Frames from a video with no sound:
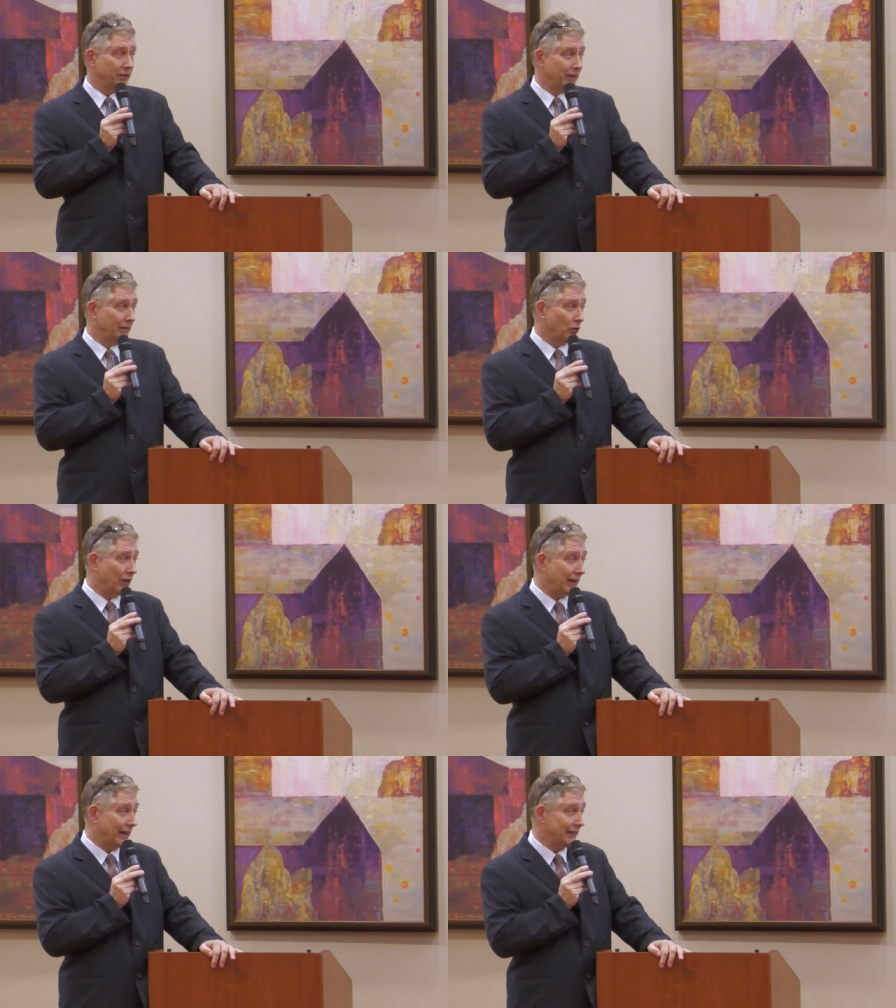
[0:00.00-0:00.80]
on your M R
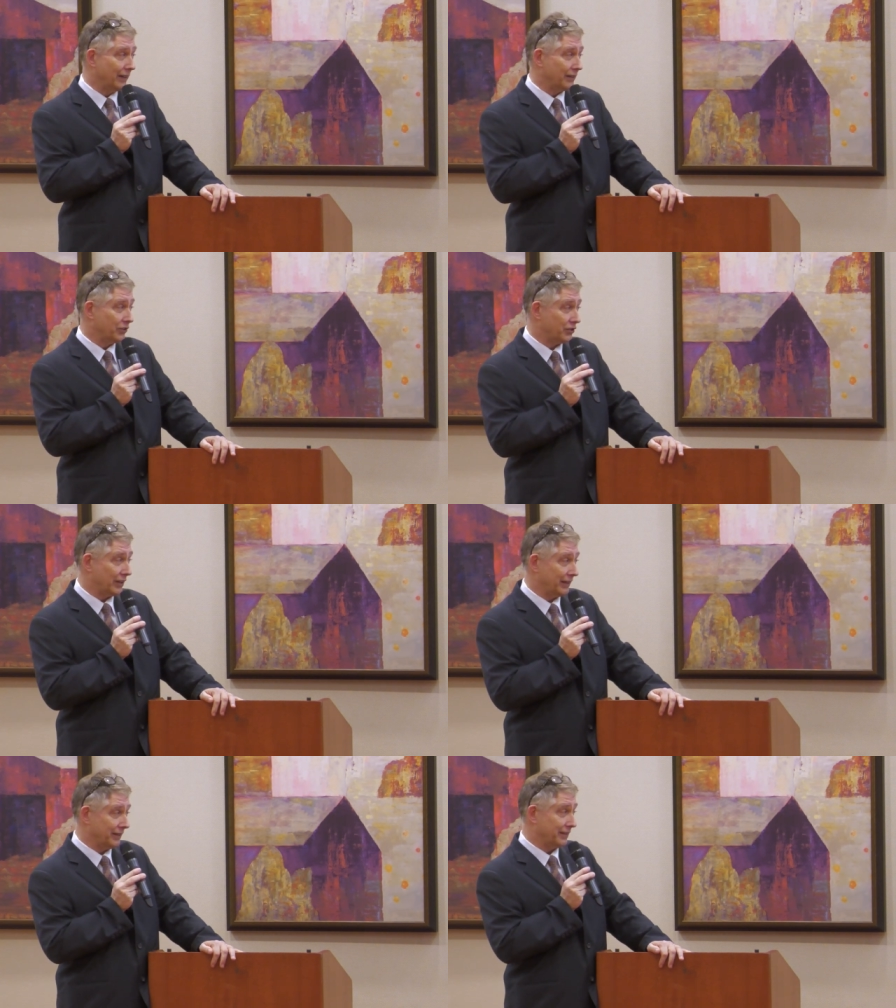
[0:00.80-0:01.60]
I, doctors
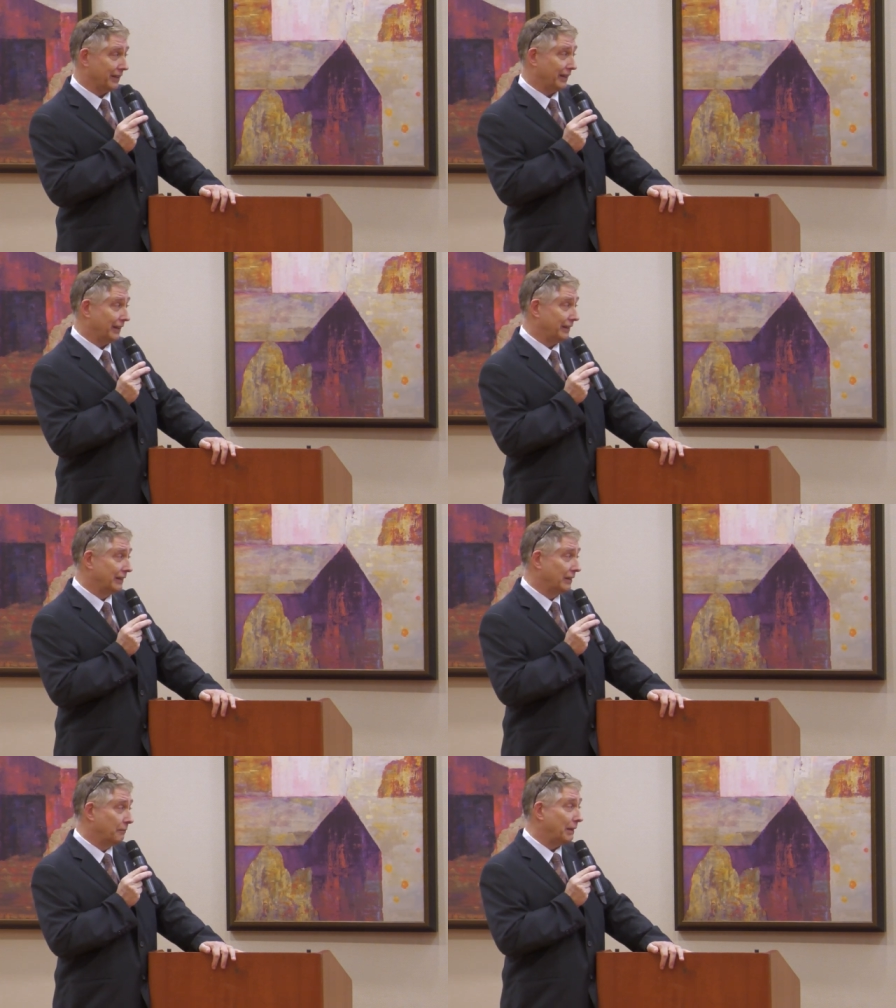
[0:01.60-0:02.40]
take to saying,
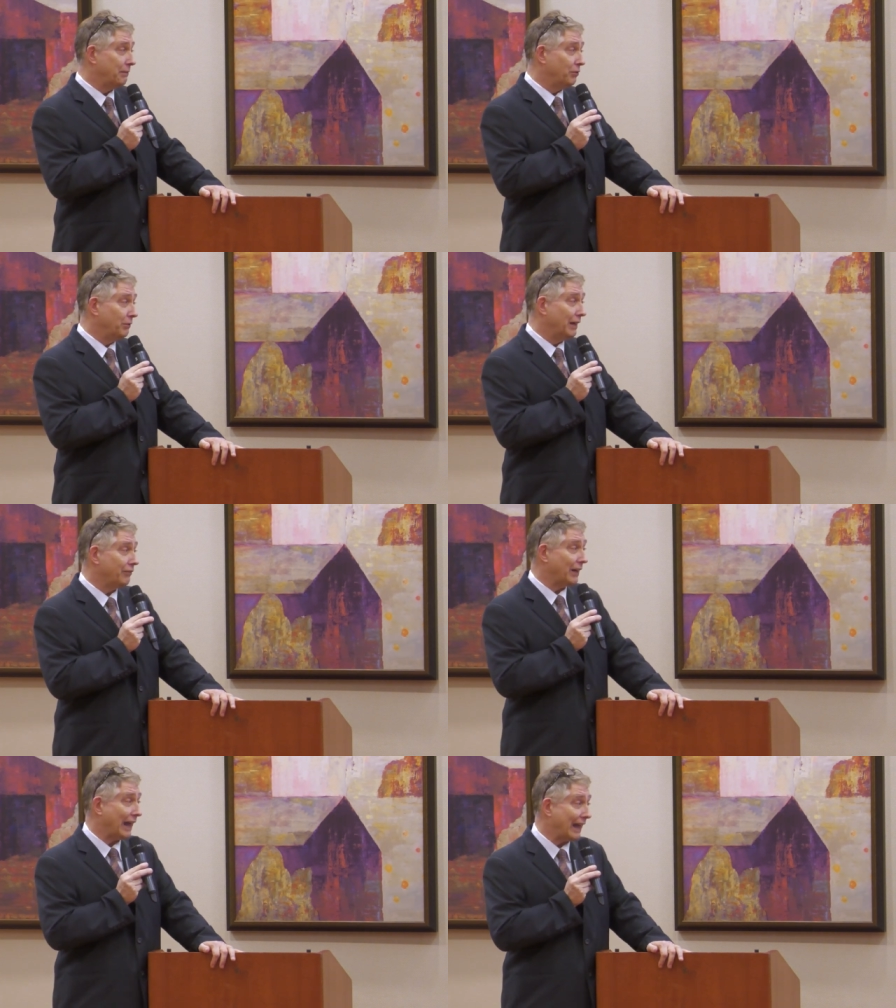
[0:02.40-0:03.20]
maybe you
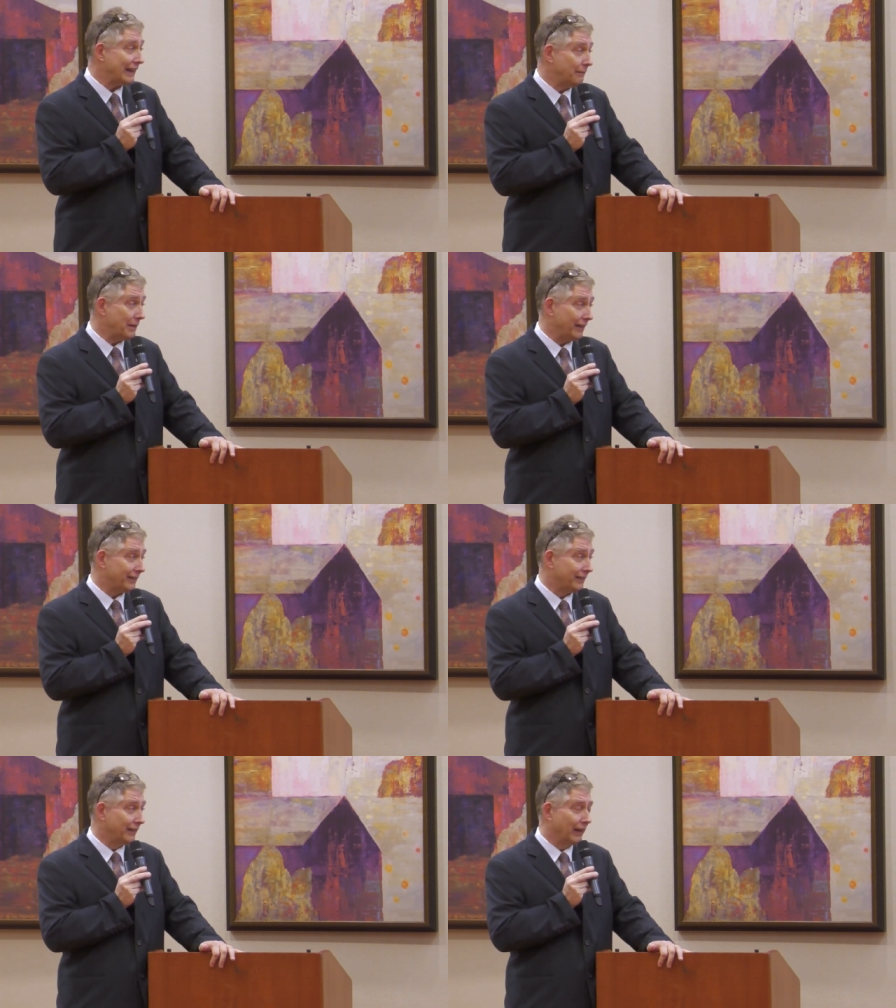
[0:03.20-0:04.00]
never had M
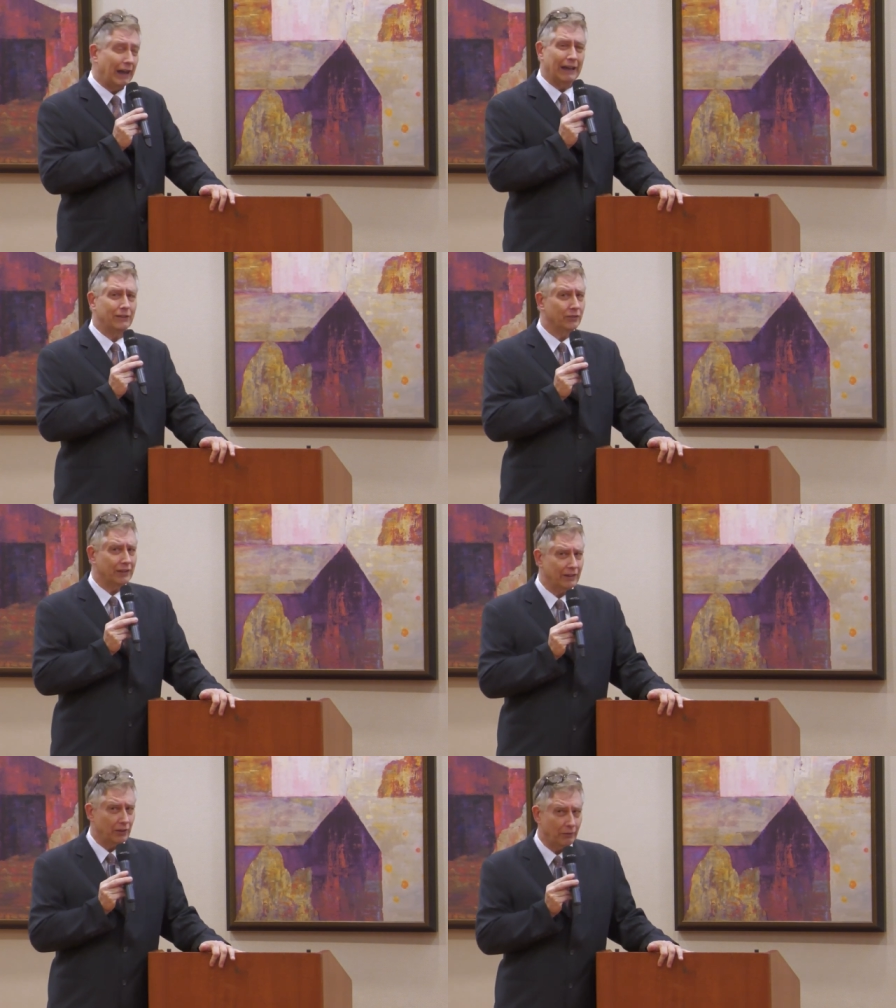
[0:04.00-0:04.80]
S. I don't
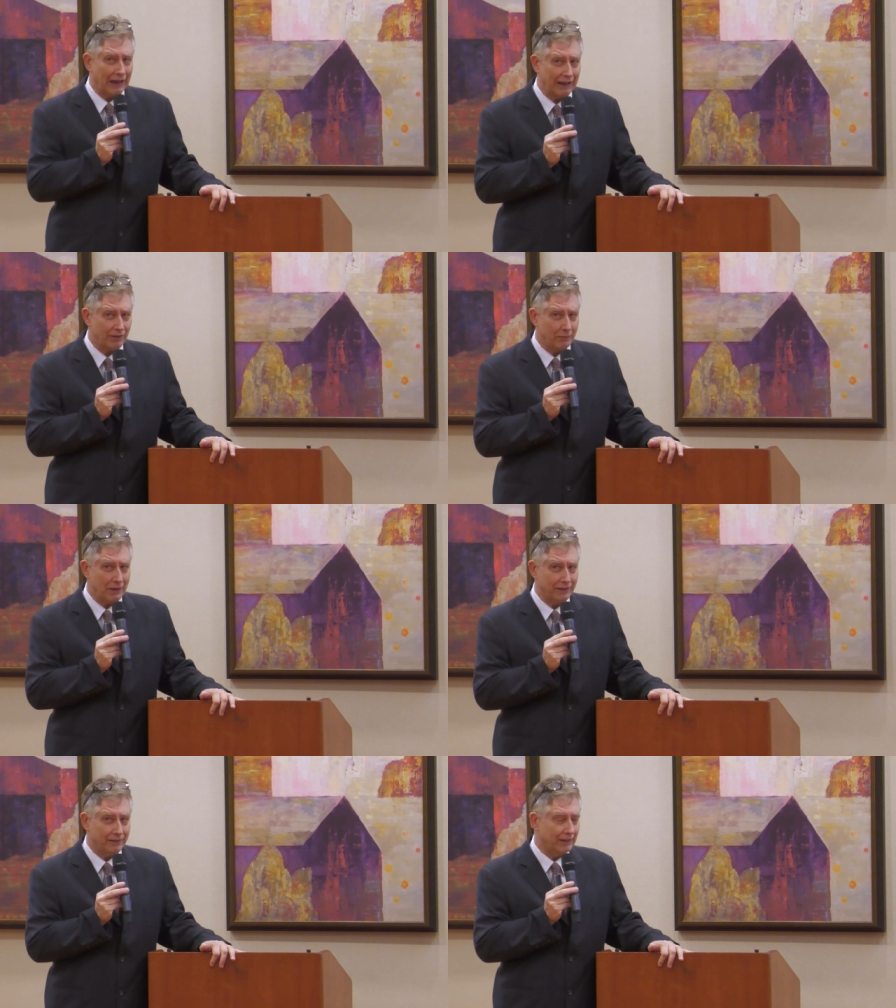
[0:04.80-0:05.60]
think you have M
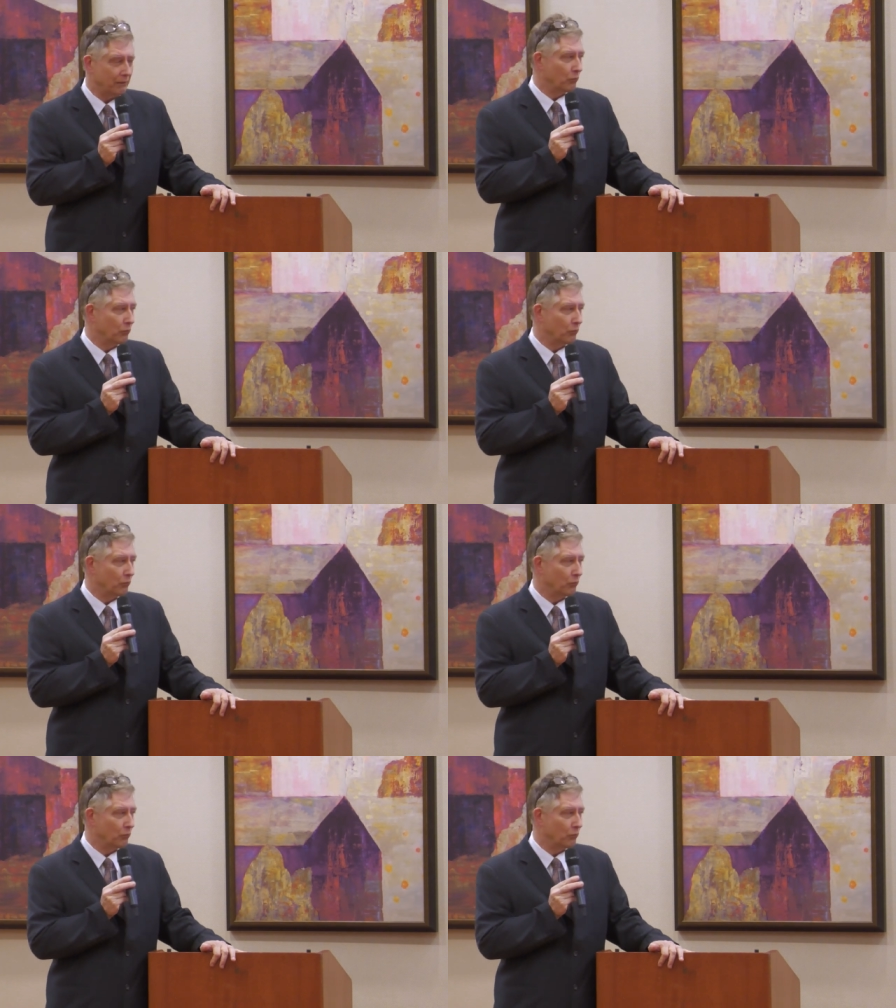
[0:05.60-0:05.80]
S